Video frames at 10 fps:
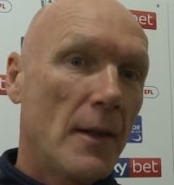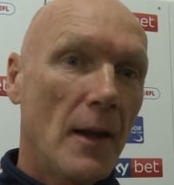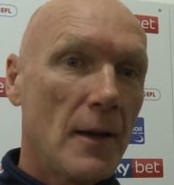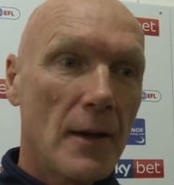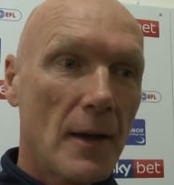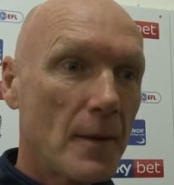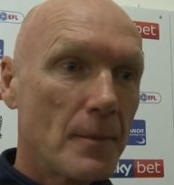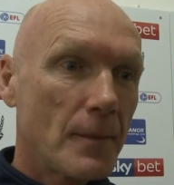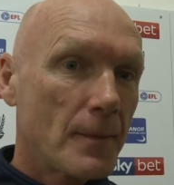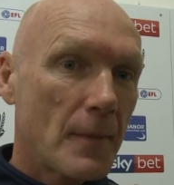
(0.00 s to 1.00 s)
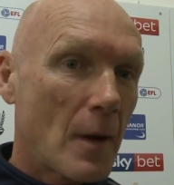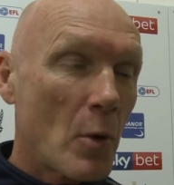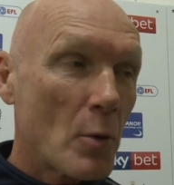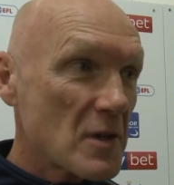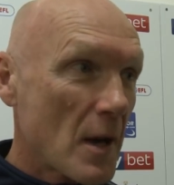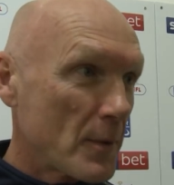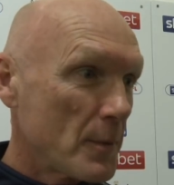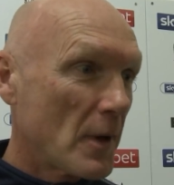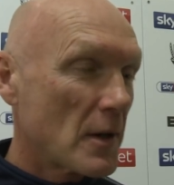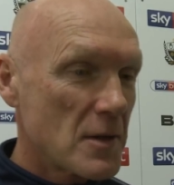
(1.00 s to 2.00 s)
then I'm always happy,
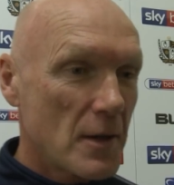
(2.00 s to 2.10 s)
because